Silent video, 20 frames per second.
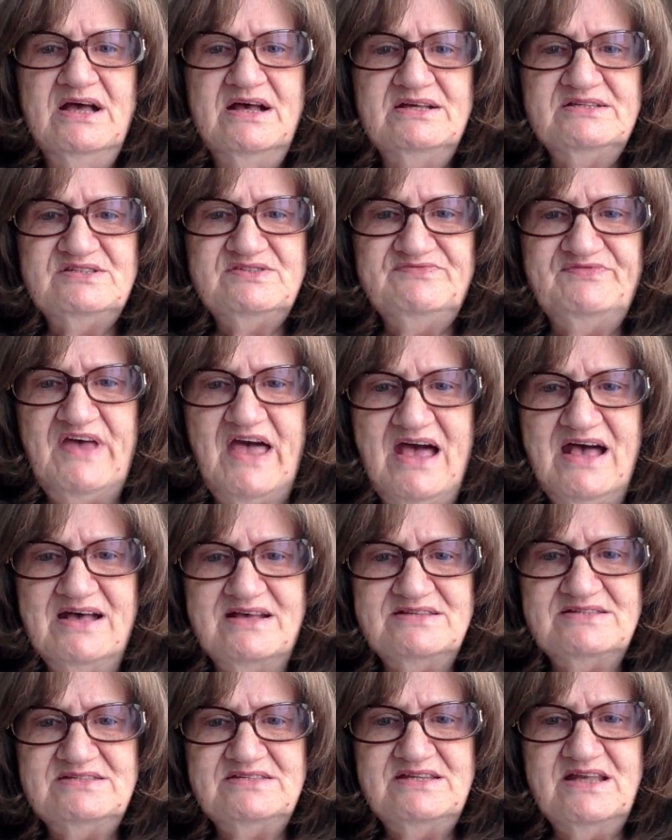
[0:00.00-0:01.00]
as
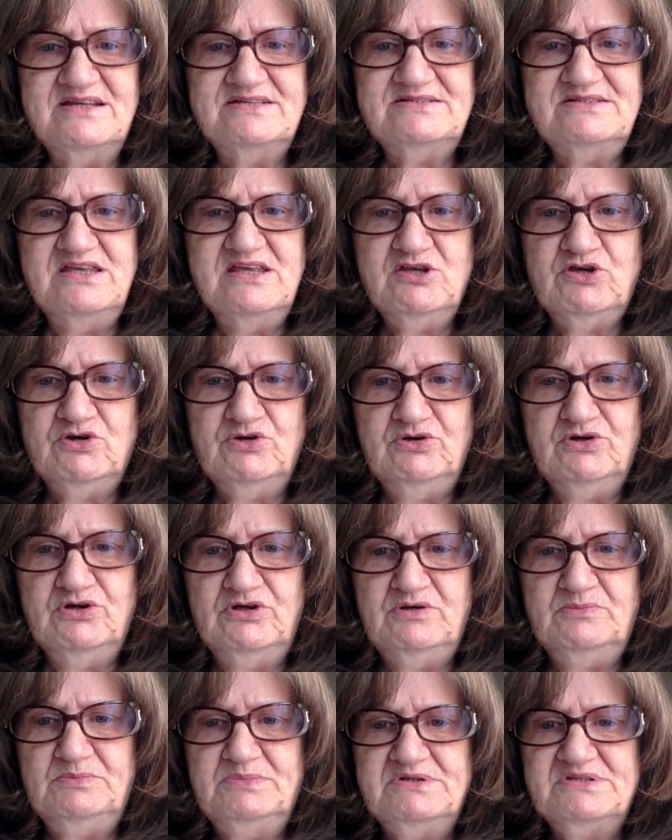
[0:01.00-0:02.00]
fast as he
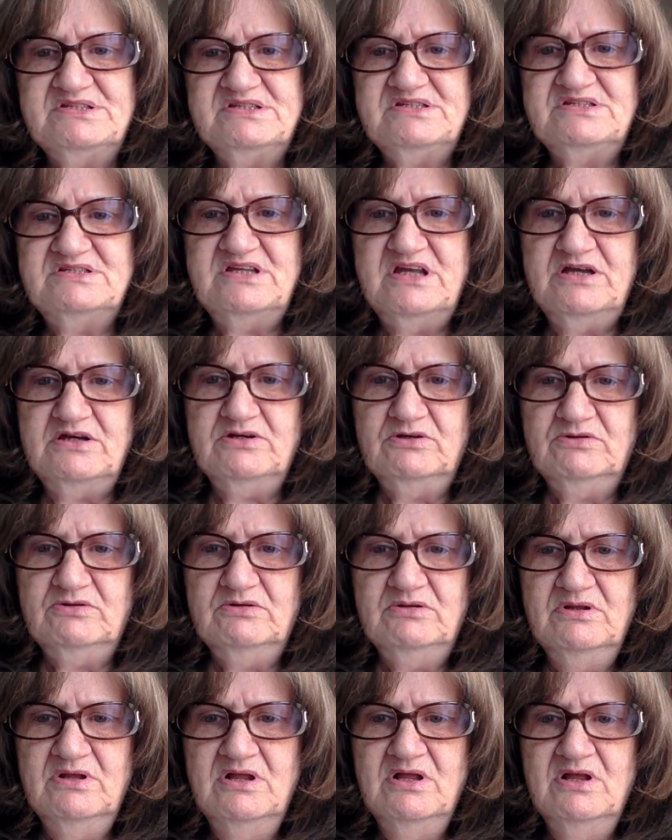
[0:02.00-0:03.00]
could, but
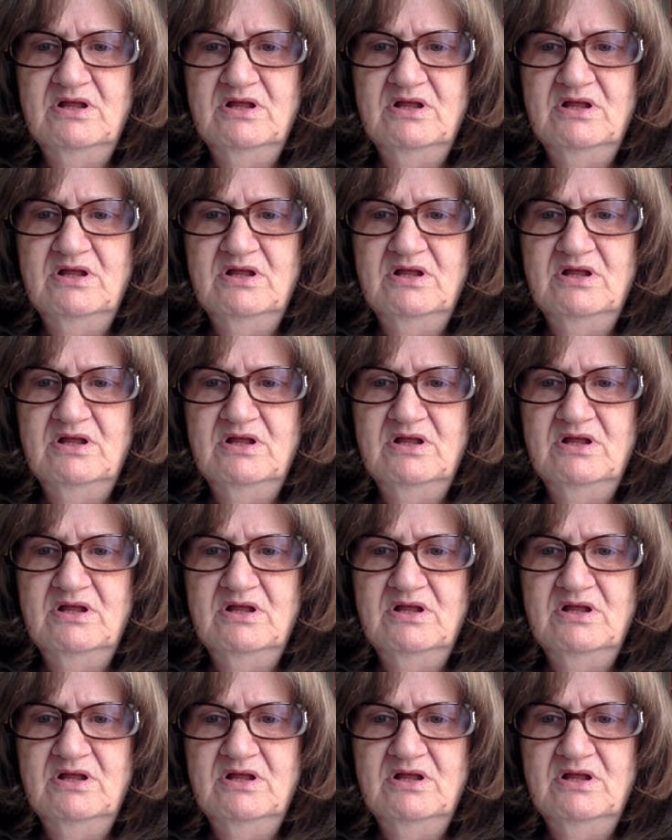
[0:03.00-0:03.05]
still